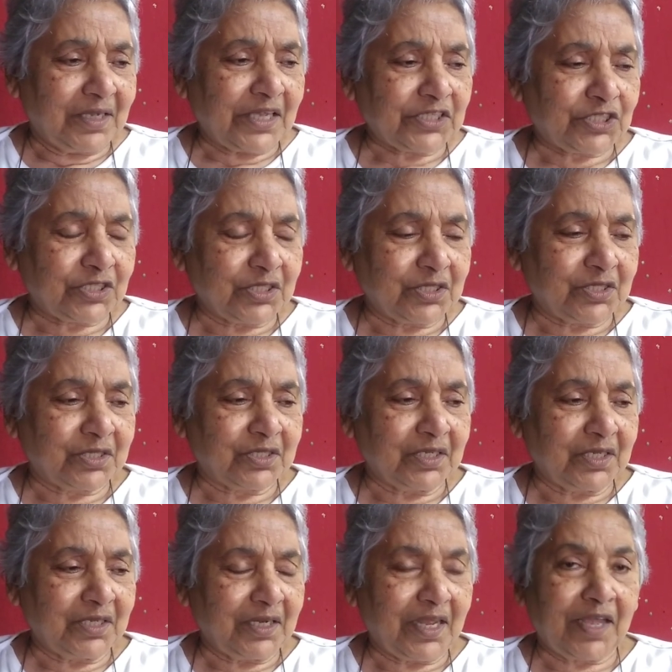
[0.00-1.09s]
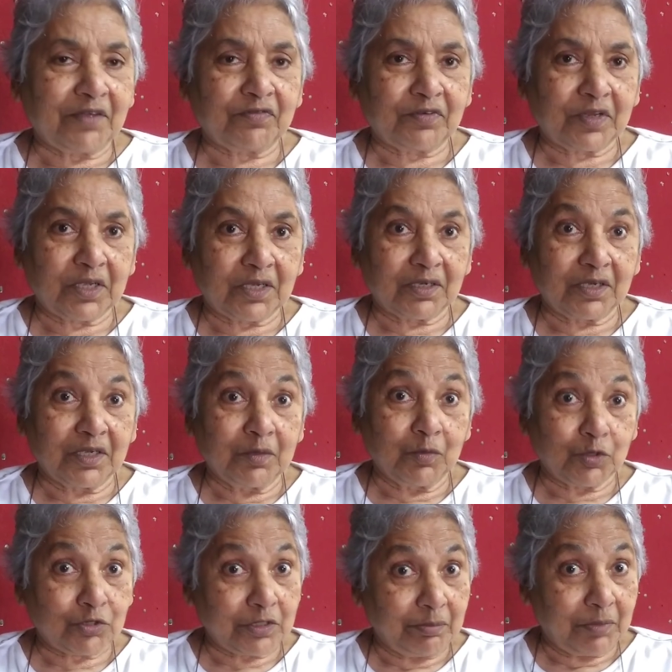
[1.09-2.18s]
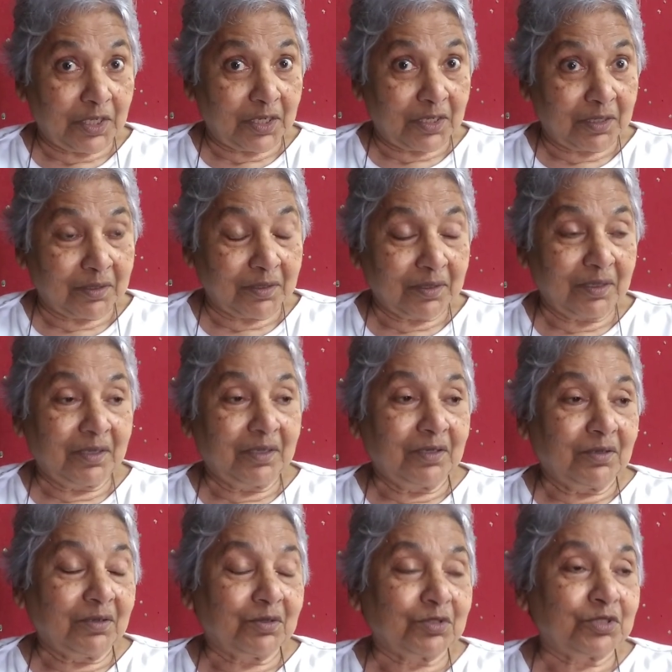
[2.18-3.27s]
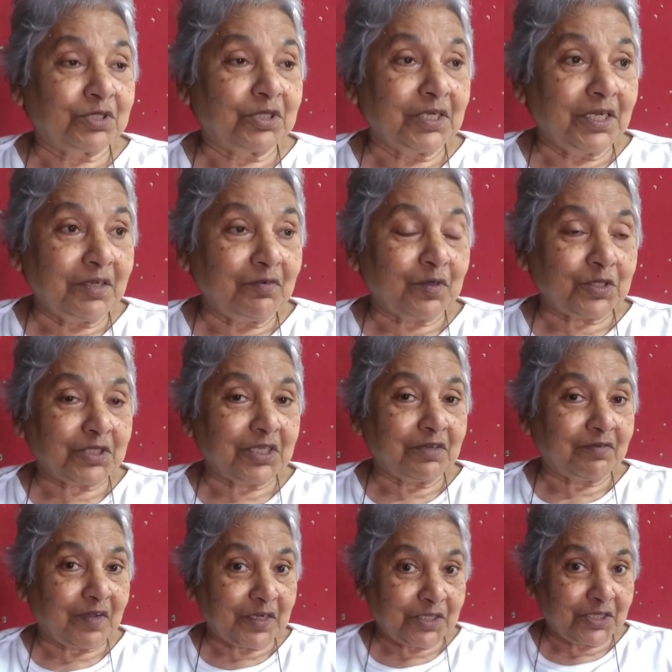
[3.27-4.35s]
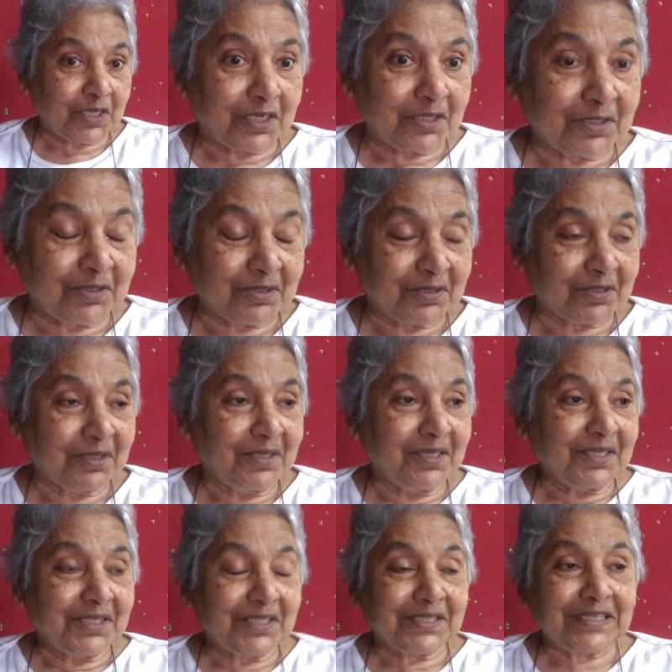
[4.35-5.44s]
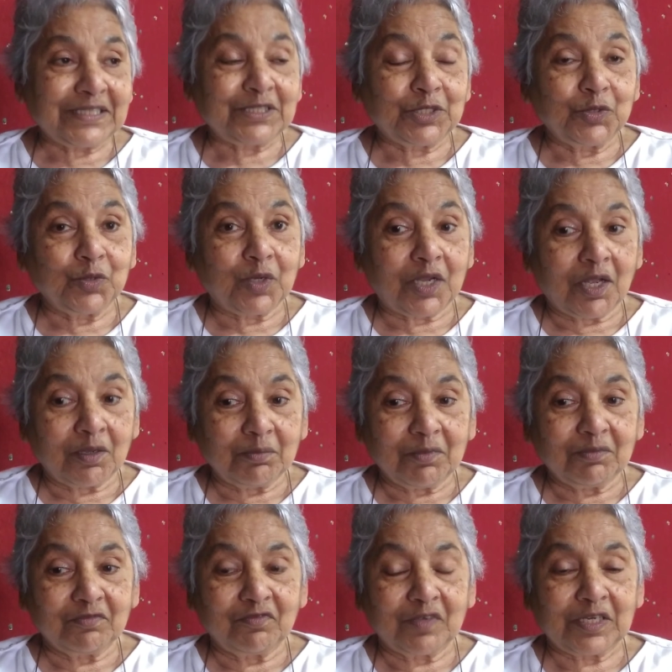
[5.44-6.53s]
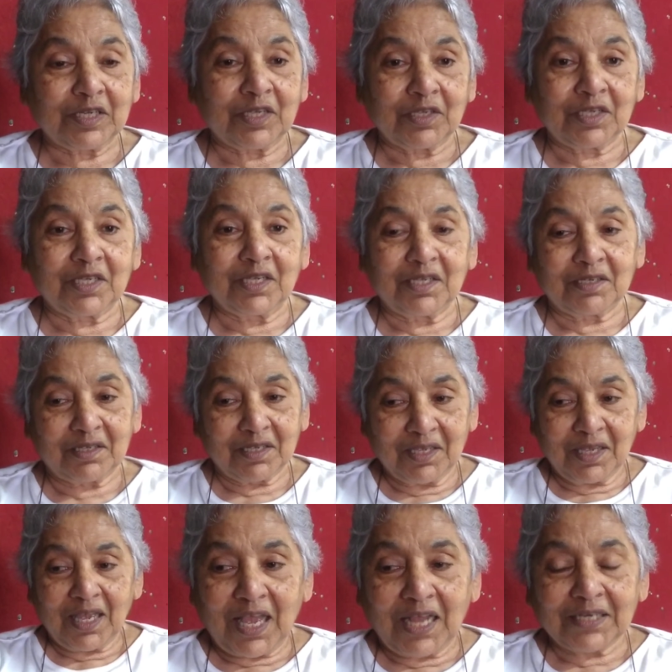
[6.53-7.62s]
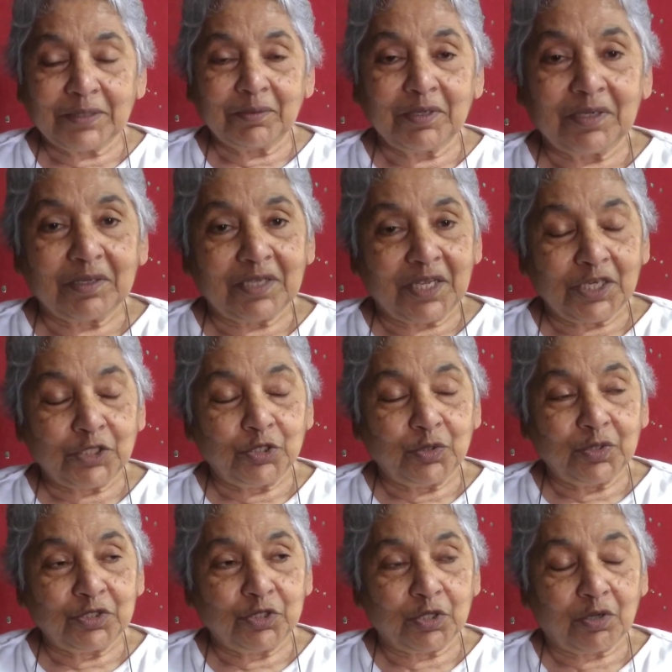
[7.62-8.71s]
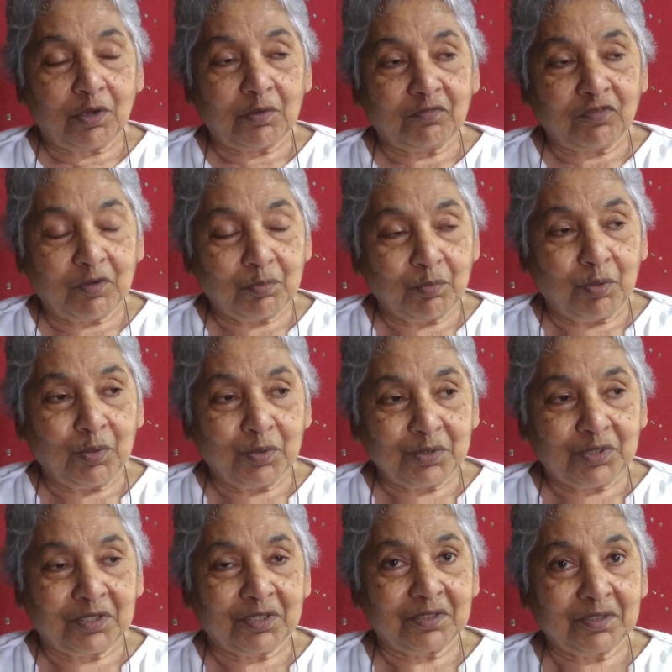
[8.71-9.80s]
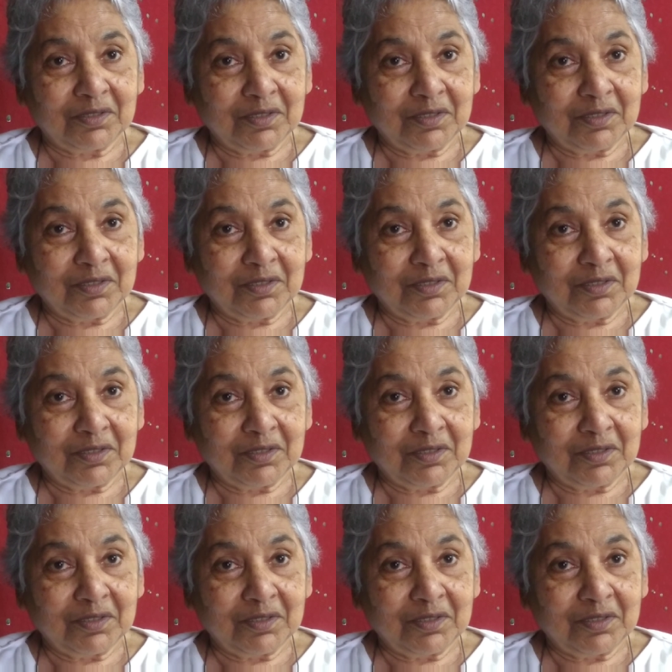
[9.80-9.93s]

assets in Africa, in Mozambique. She was inviting us. She says, you come, we'll give, I'll get you a job for both.